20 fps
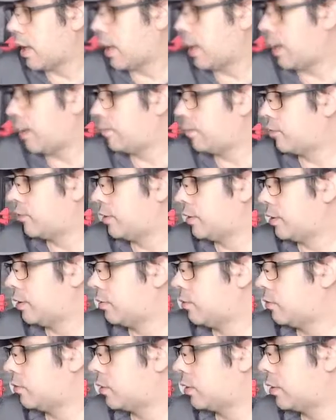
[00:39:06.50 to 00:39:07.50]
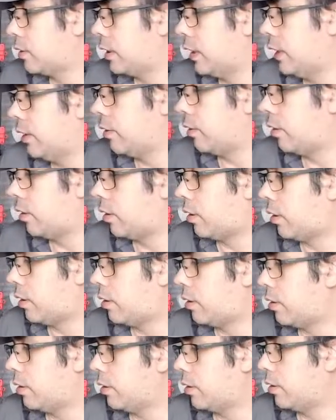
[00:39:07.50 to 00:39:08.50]
am still working
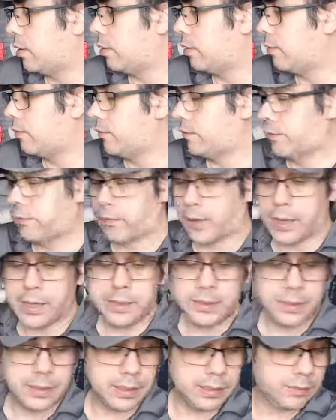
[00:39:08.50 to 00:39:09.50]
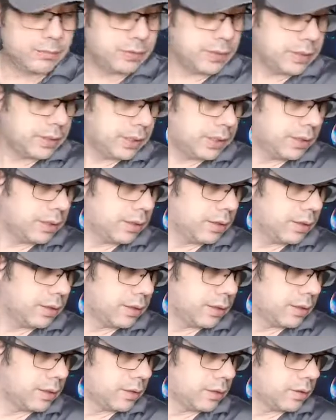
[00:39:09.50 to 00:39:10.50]
on finding really
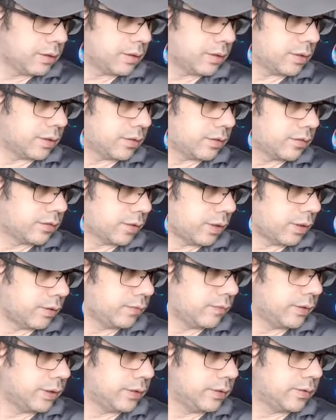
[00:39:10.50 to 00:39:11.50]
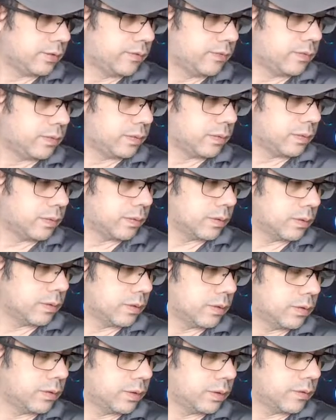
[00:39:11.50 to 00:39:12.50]
the solvent
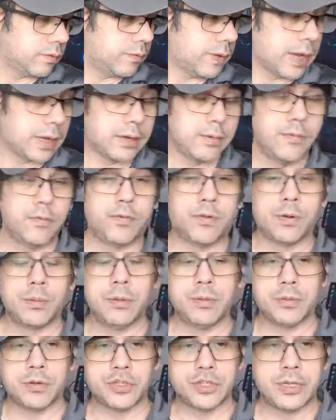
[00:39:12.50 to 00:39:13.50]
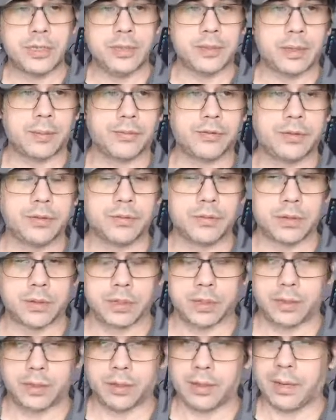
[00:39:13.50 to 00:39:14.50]
for the vacuum forming machine that I'm still
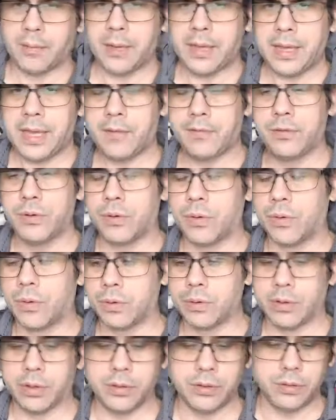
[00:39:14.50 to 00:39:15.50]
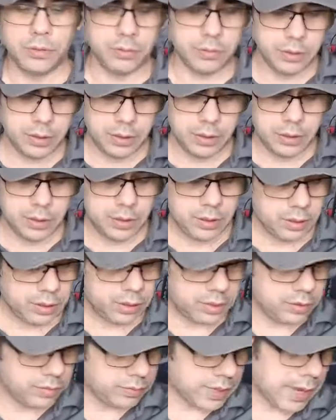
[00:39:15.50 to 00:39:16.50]
working on. I may have to order a new
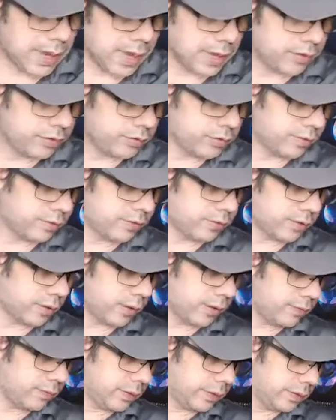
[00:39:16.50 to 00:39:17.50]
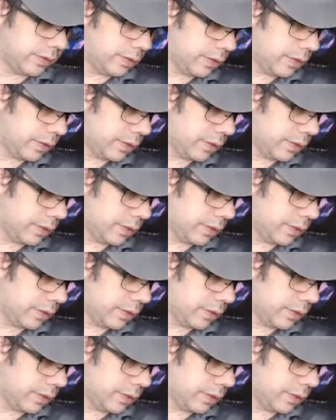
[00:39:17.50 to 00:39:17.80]
canister of solvent.